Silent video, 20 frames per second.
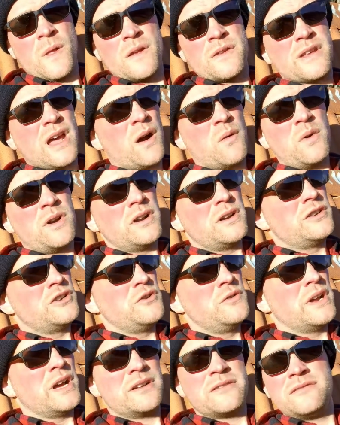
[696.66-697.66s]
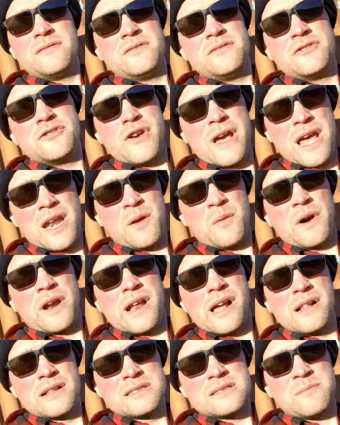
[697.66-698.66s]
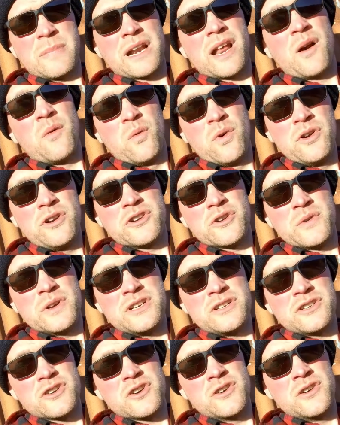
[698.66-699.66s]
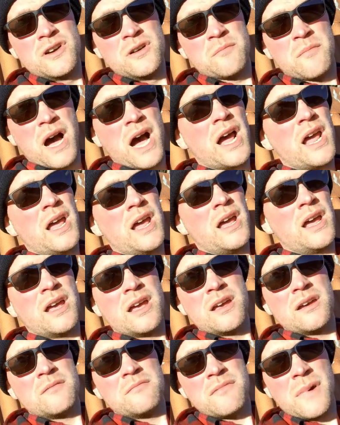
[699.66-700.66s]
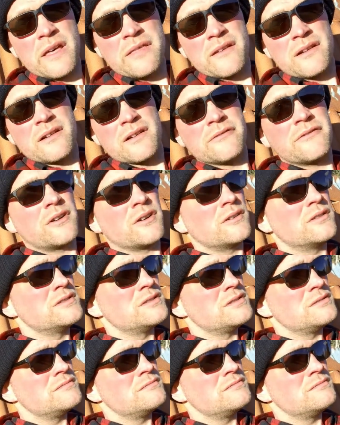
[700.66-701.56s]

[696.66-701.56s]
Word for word: So I wouldn't do that to anyone else, but I would do it to my mother, of course.